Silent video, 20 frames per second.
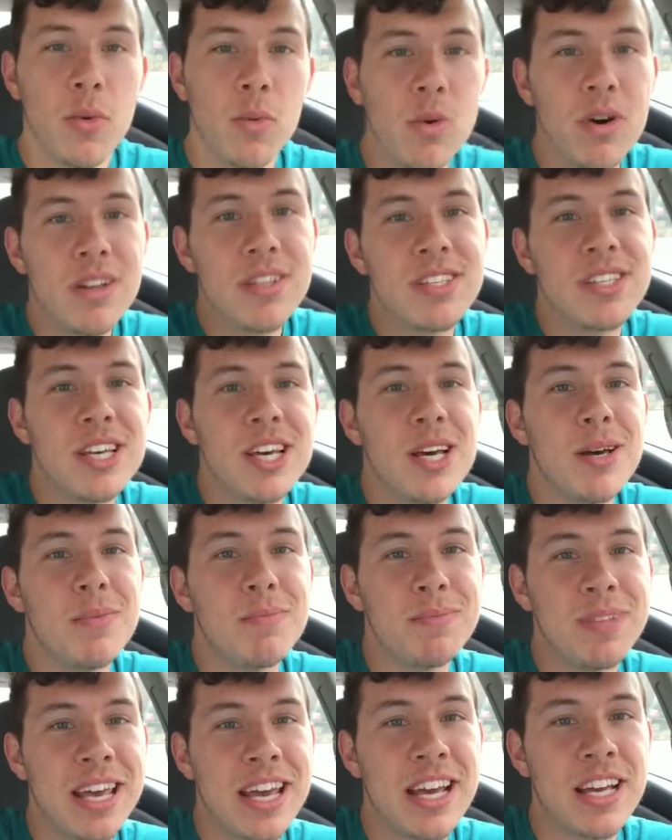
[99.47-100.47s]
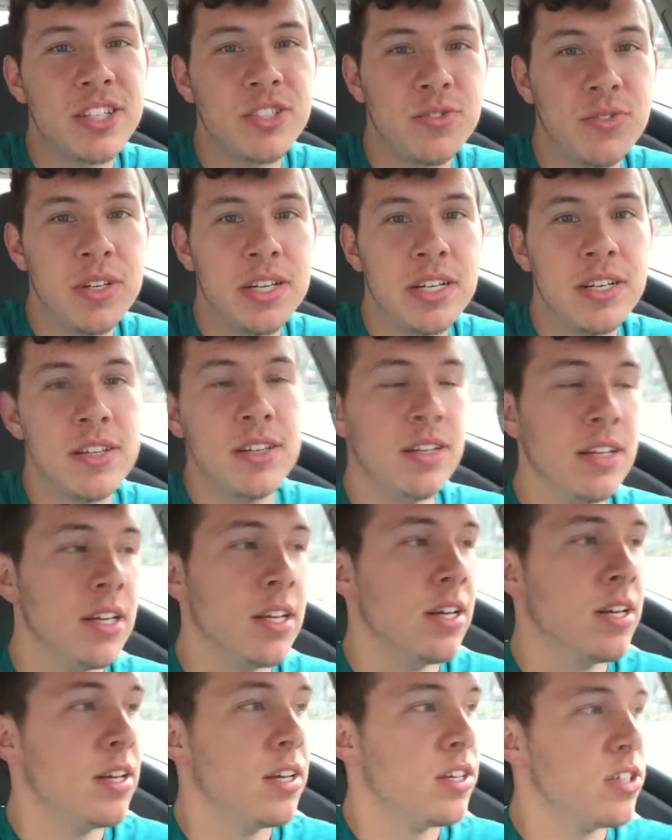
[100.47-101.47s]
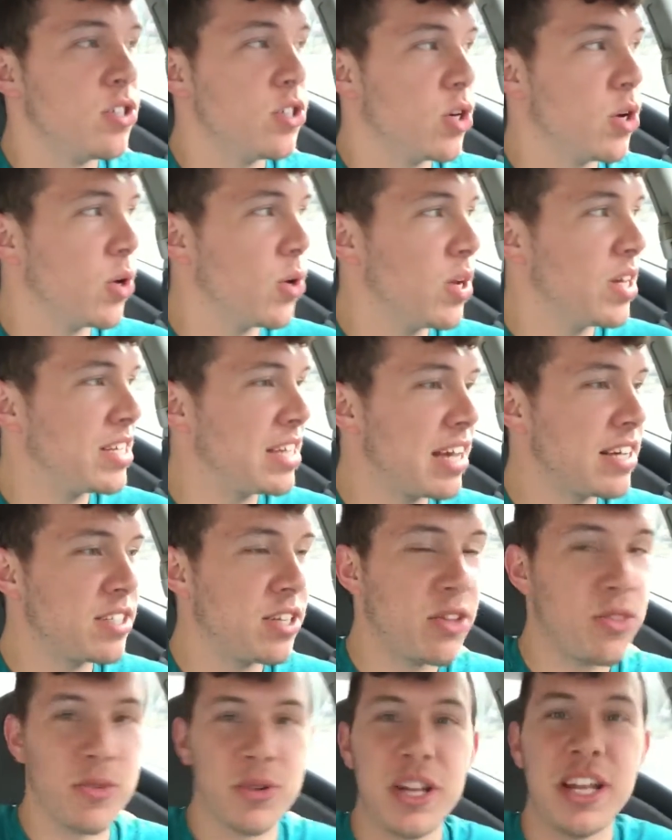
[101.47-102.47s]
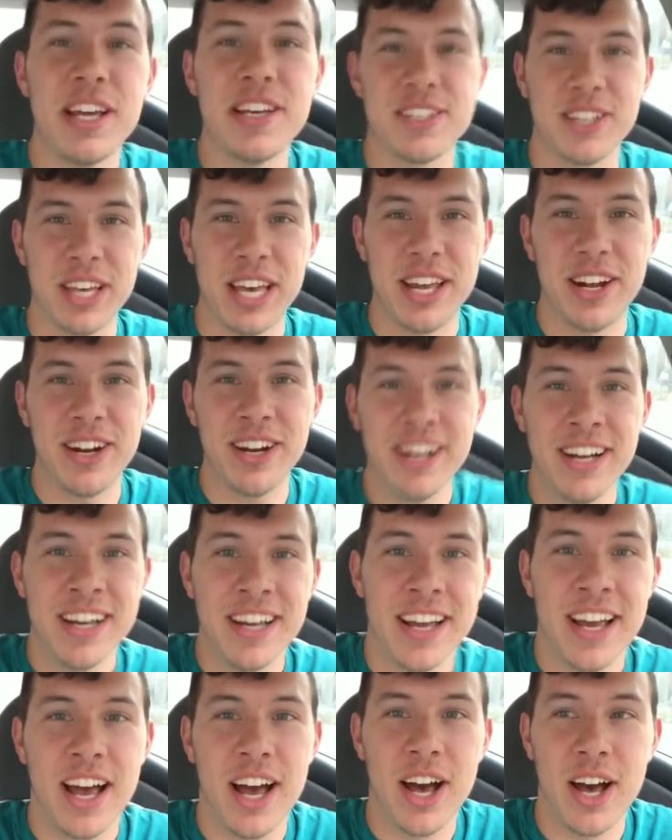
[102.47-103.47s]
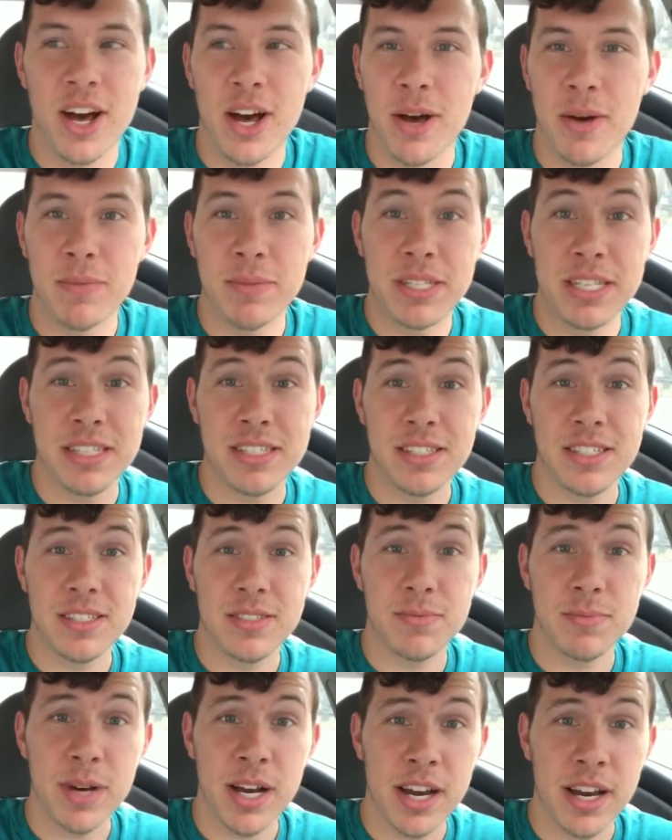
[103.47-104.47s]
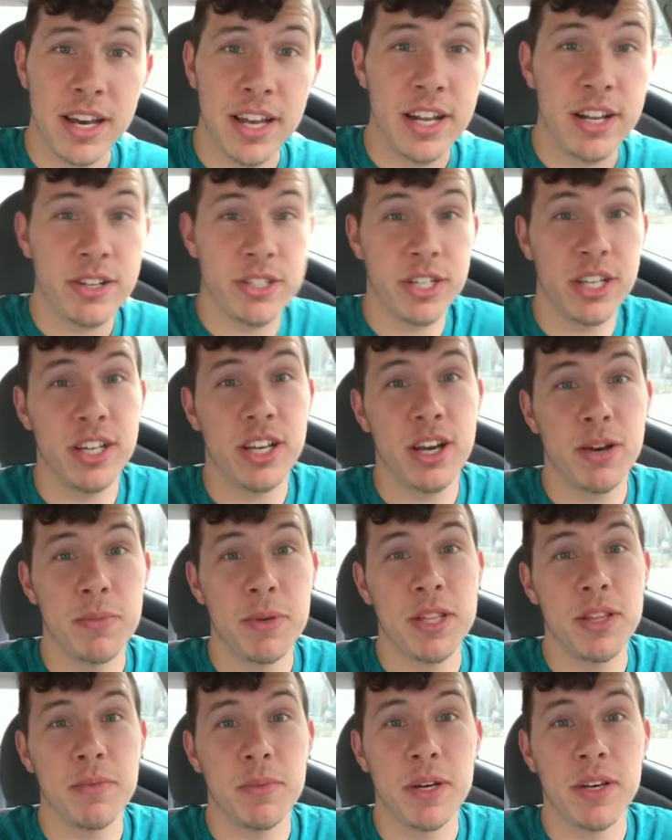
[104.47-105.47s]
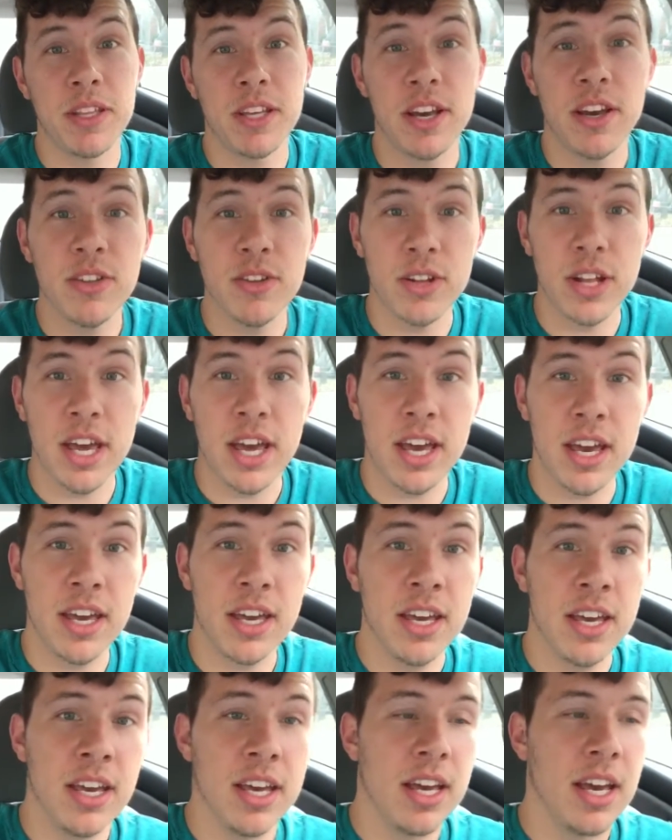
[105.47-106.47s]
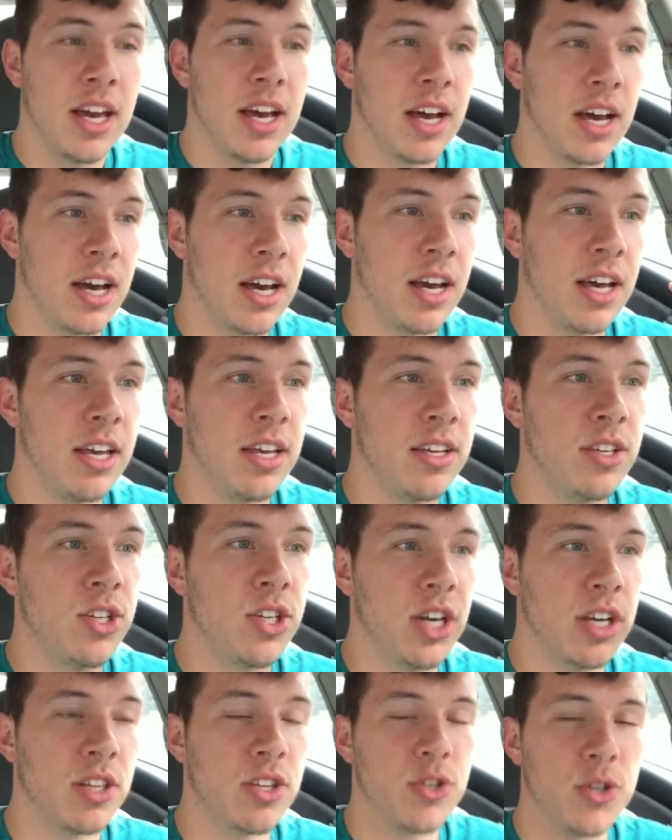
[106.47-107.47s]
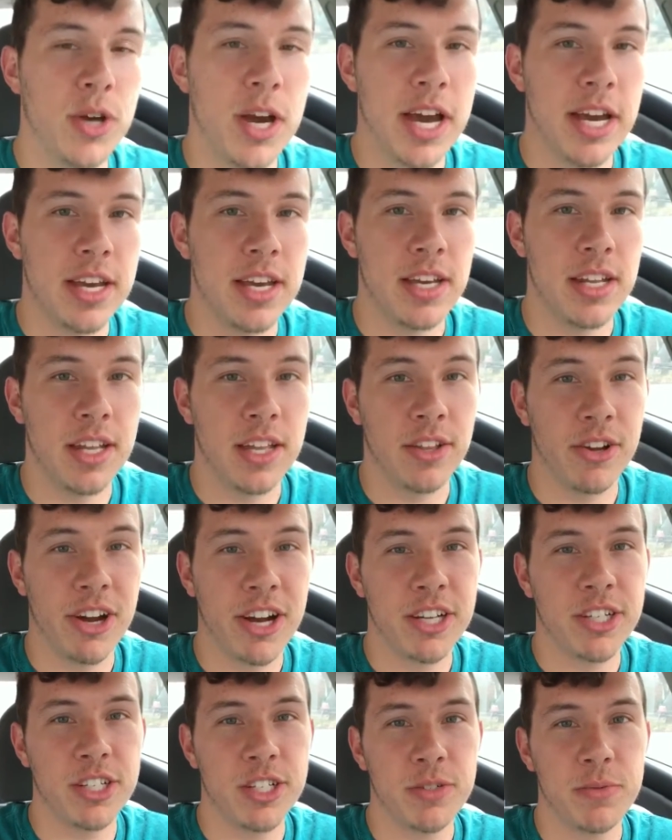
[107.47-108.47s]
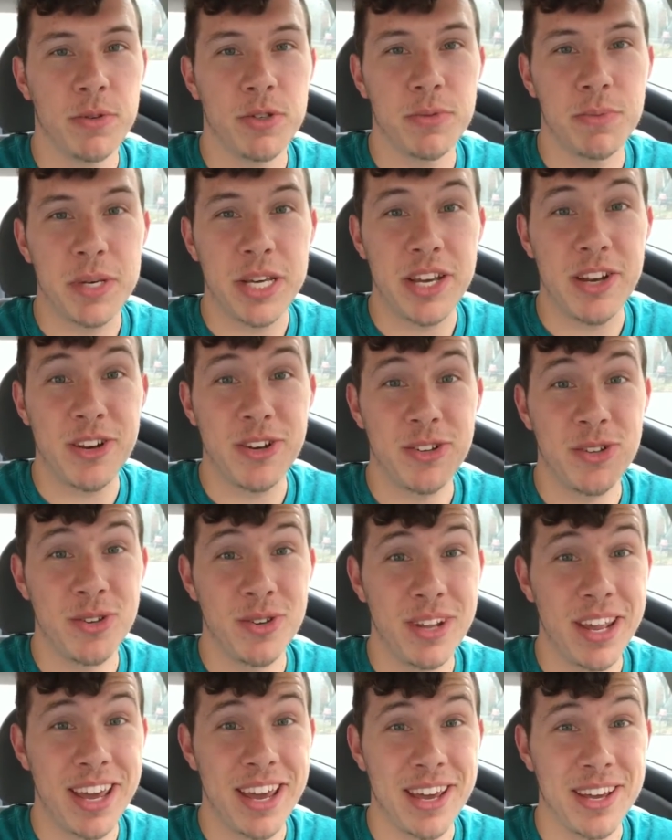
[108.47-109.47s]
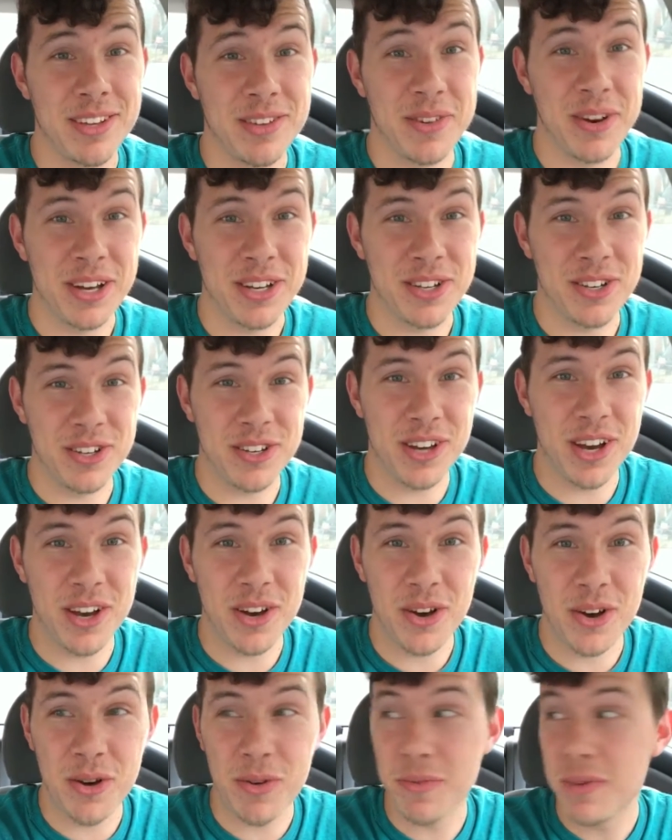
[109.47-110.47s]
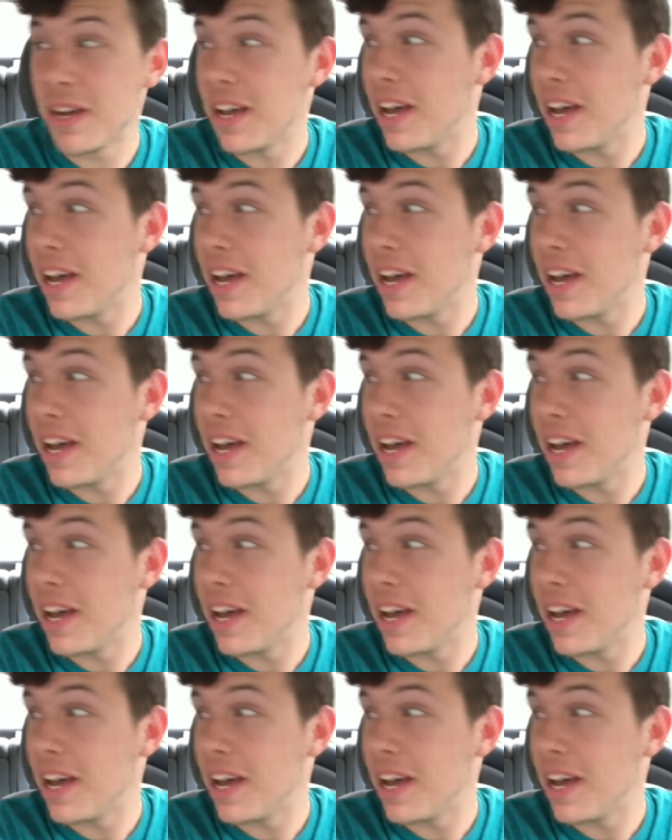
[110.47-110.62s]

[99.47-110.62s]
What's up, Nashville? So it's actually 3 days later. Since my in-ears didn't come in the mail the other day, I checked the tracking and they're actually supposed to be here today. So I just got home.